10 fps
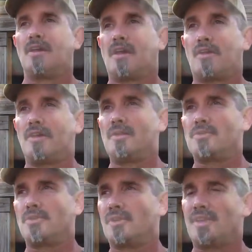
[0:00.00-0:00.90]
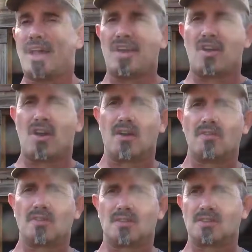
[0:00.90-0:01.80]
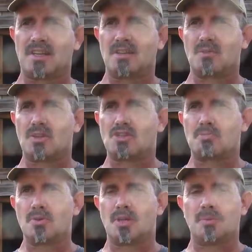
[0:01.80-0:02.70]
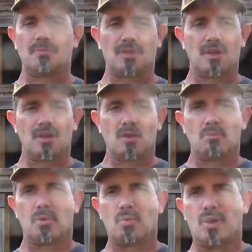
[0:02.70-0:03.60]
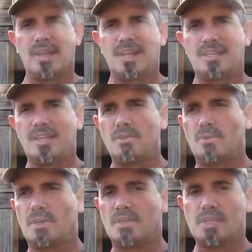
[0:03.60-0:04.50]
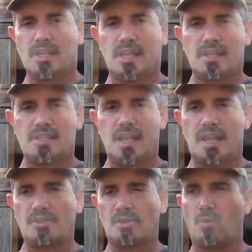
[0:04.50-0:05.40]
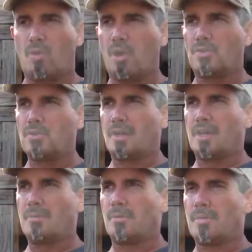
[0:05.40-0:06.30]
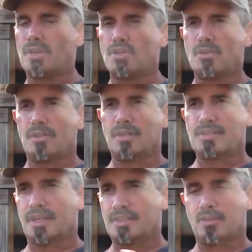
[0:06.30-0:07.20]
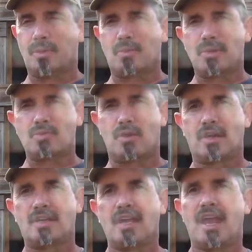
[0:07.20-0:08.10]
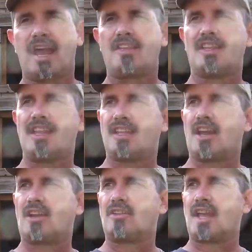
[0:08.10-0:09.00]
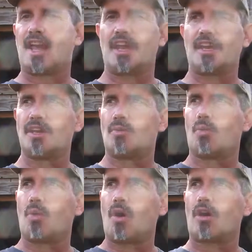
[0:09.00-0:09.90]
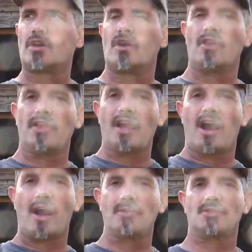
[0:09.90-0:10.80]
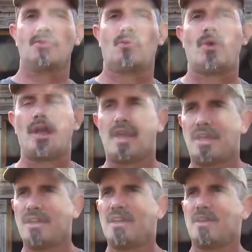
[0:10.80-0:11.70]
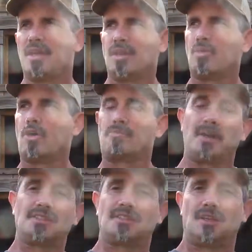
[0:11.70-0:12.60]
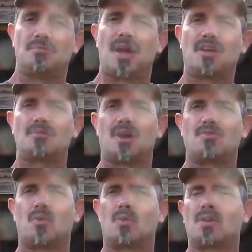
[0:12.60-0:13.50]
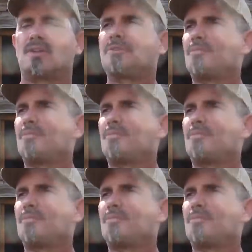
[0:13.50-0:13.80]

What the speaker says: I hurried up and turned the light off because I didn't want to spook him. But what he did was he actually walked through a couple of my shooting lanes. I could tell by the way he's walking. And then he got on that and he walked the opposite way. He walked basically back to my 4-wheeler.